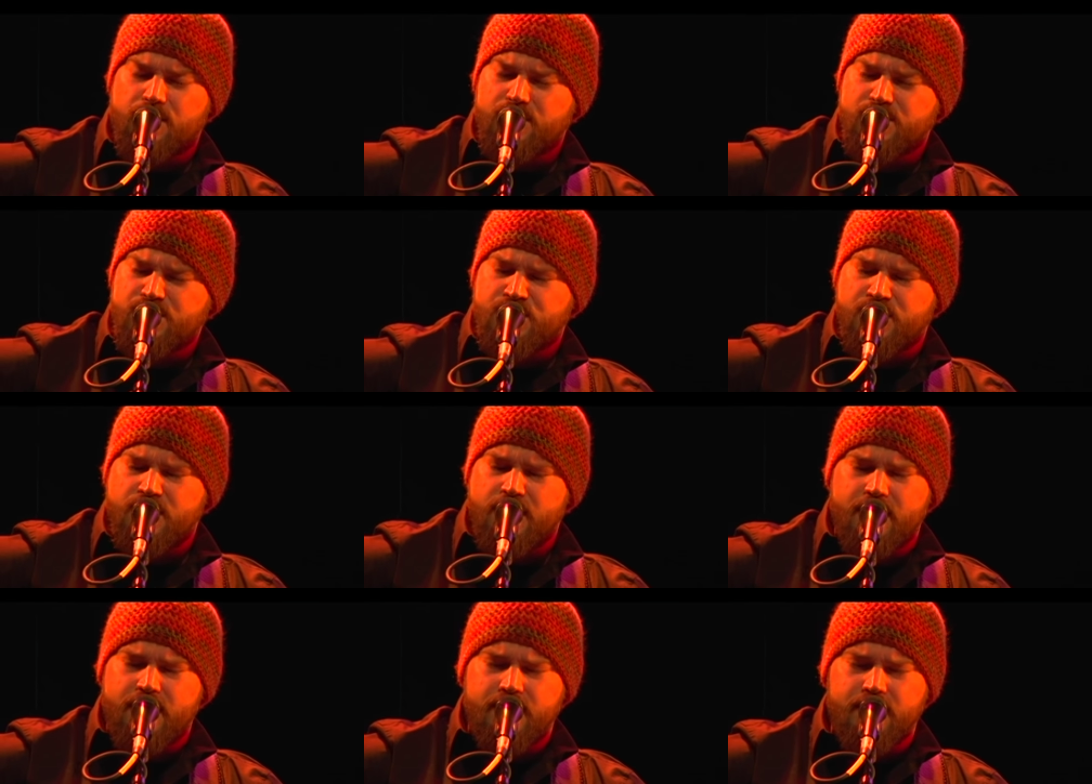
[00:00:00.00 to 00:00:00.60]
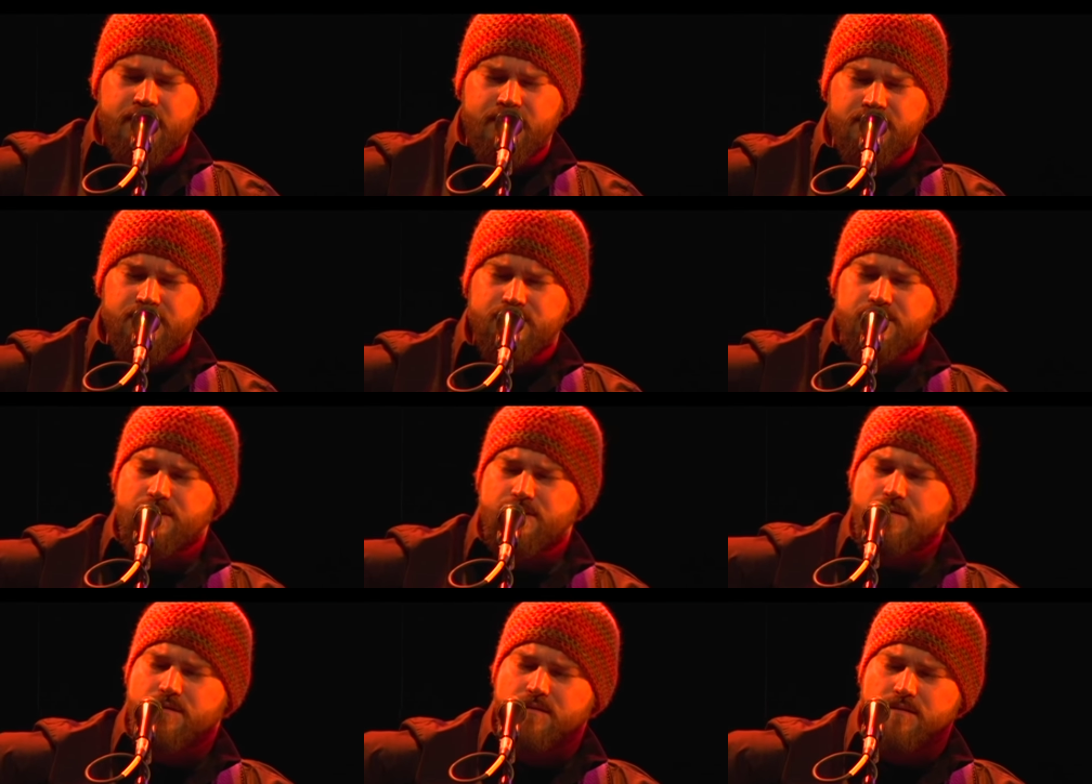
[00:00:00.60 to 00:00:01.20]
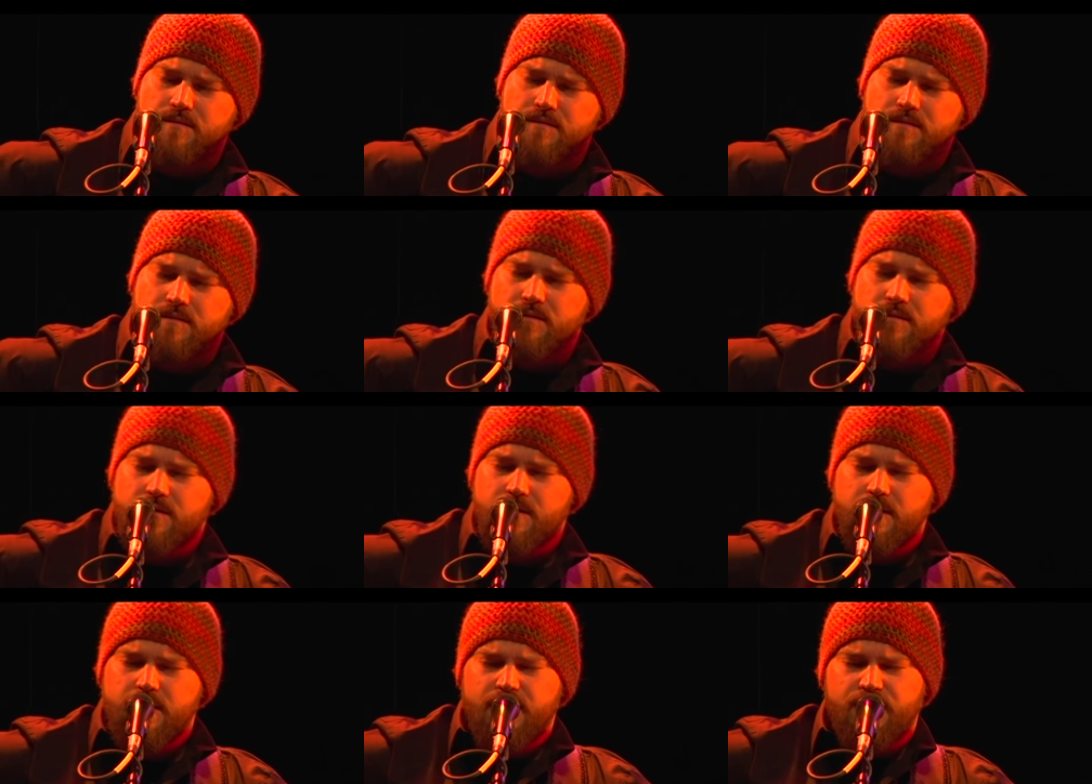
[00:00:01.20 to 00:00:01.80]
gonna change.
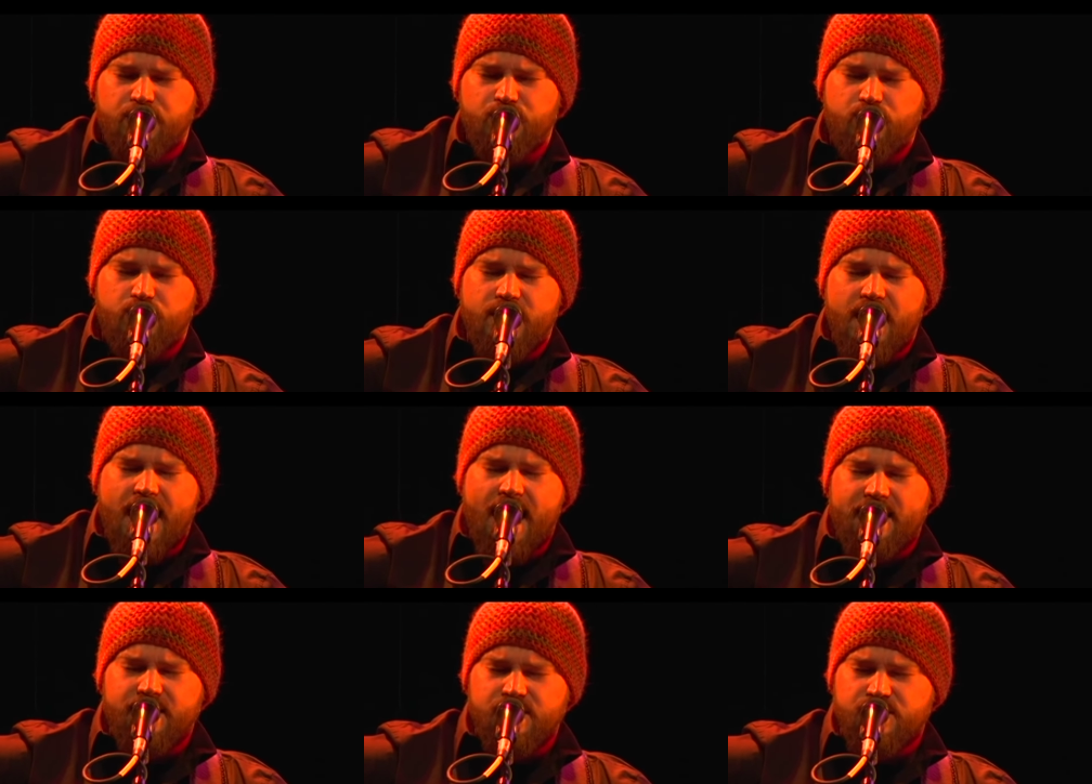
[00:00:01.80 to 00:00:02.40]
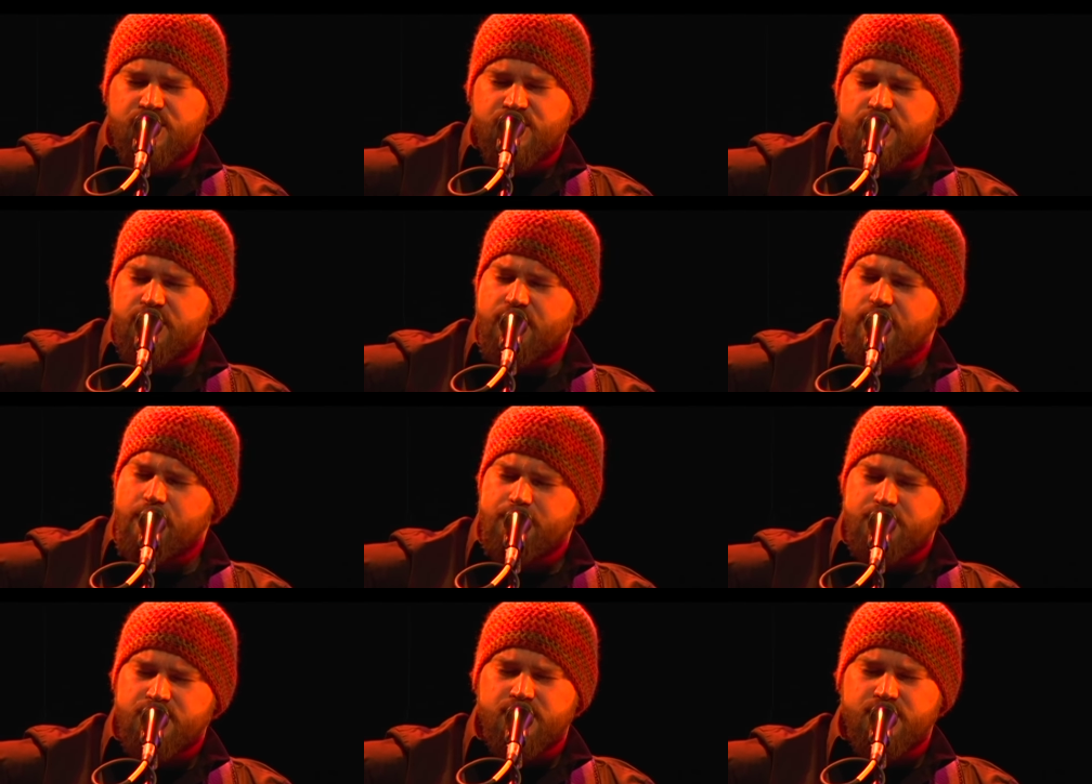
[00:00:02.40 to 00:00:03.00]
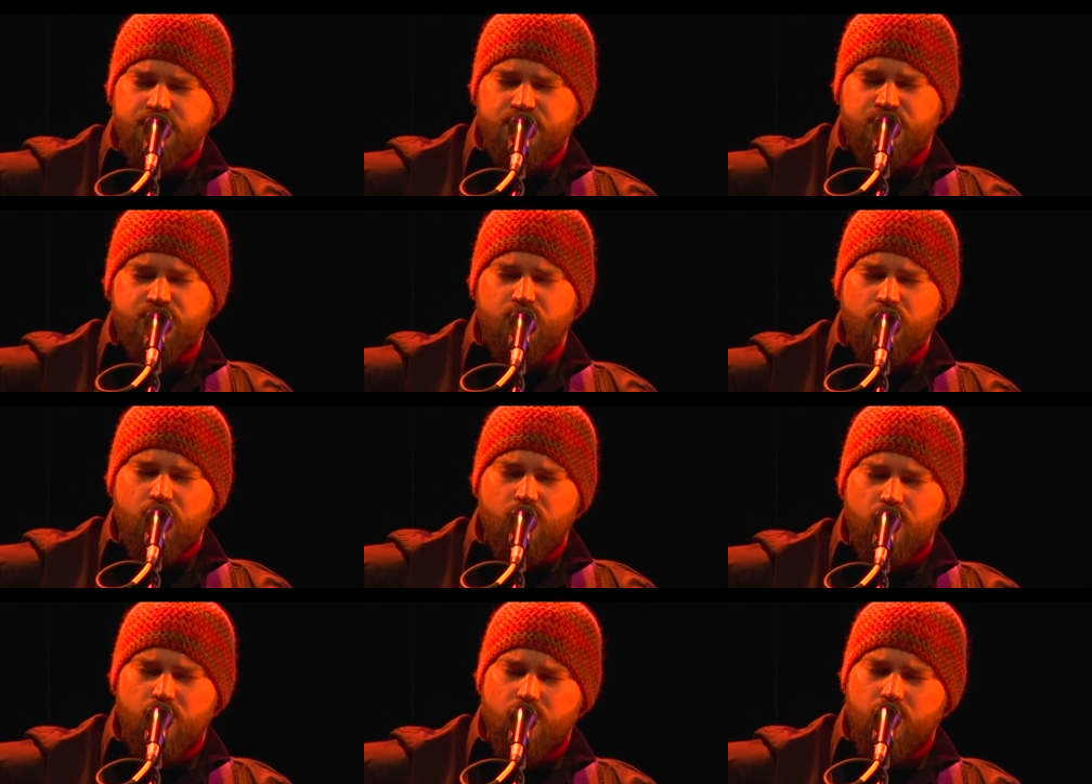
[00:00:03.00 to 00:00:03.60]
Got a gypsy
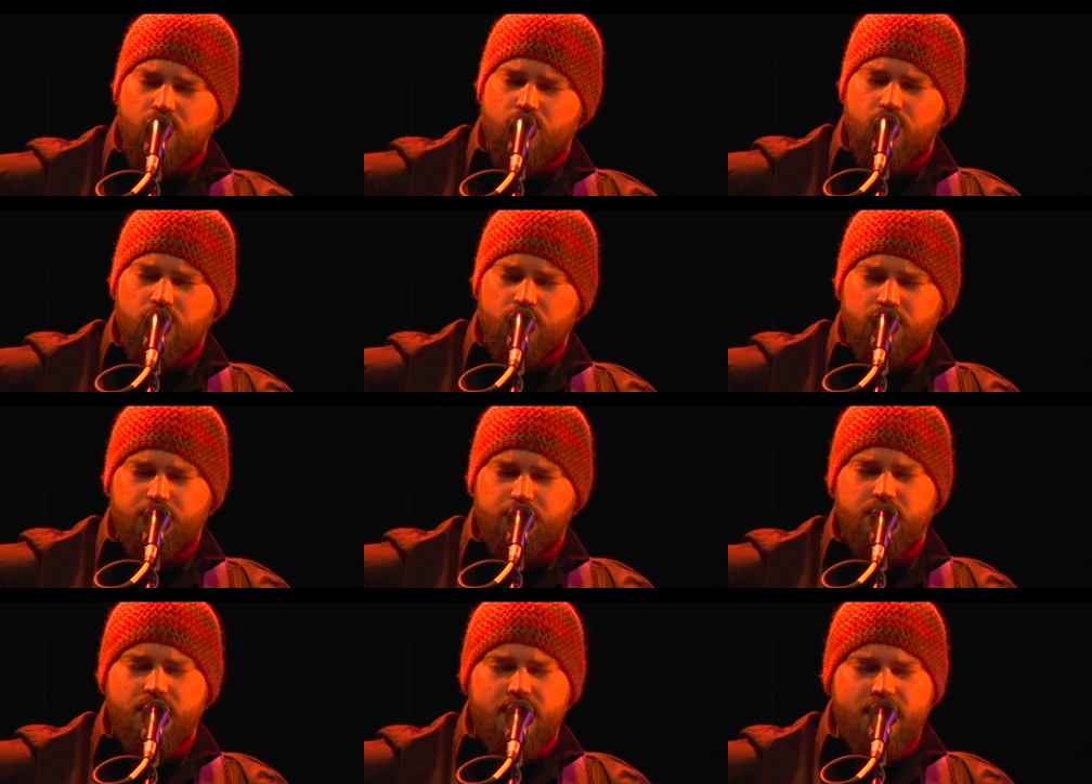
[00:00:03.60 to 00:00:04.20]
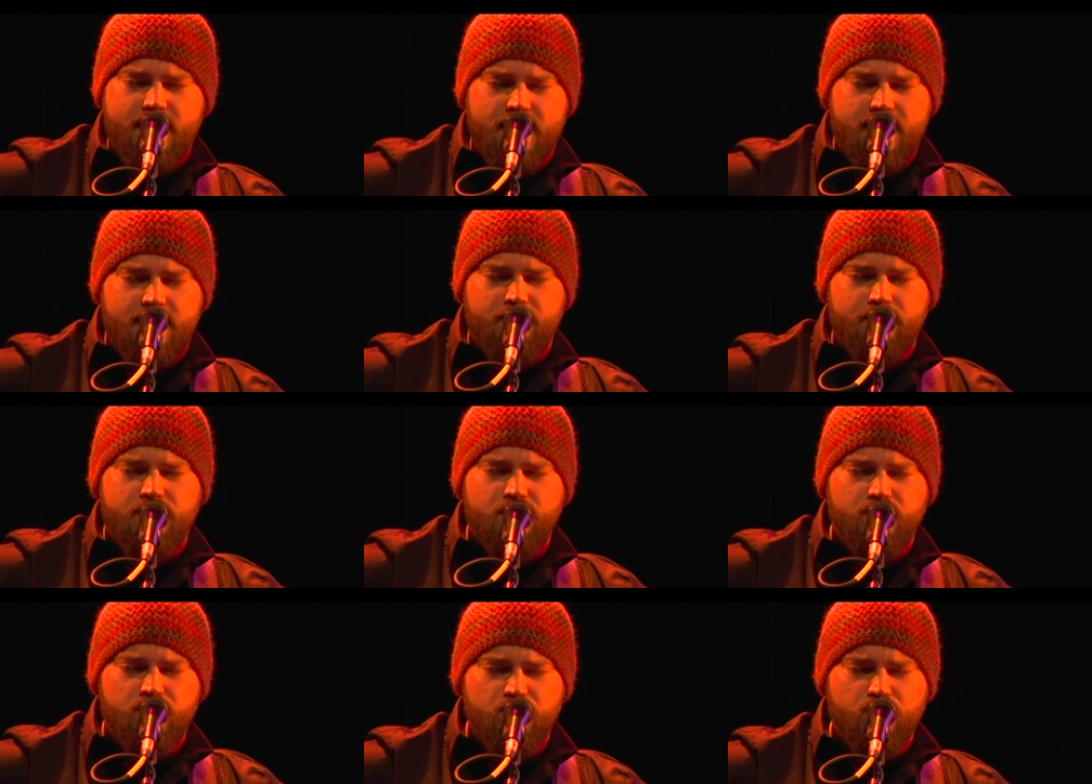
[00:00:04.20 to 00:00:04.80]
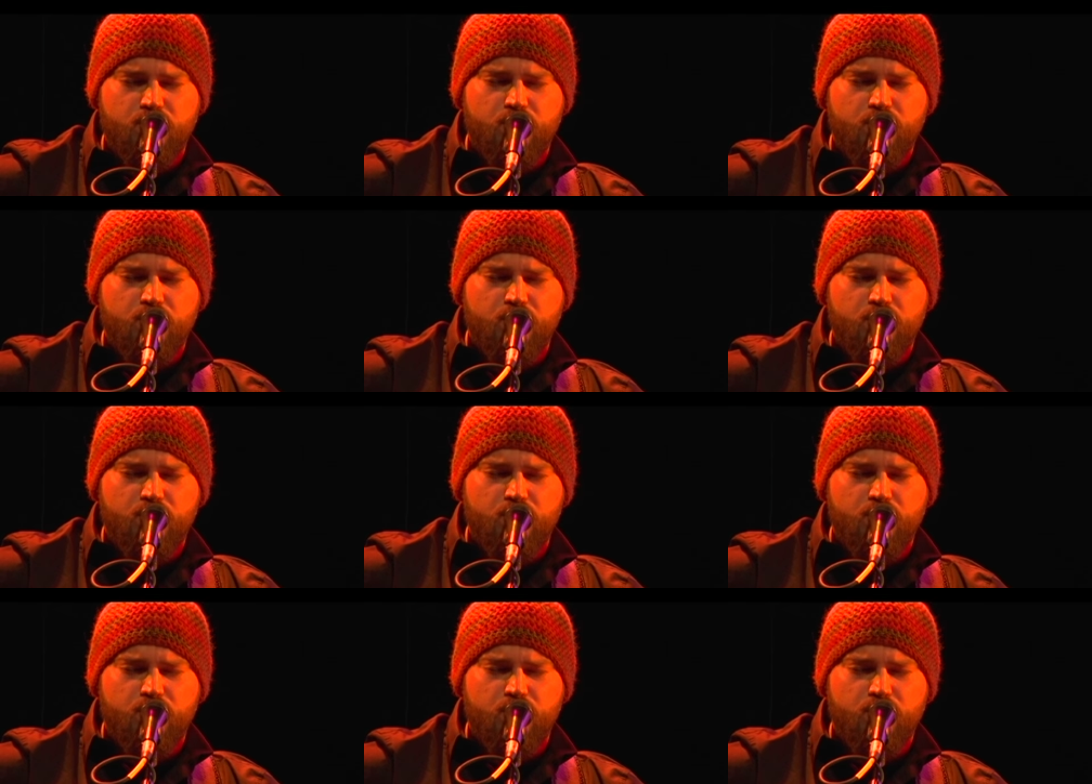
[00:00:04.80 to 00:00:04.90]
soul to blame,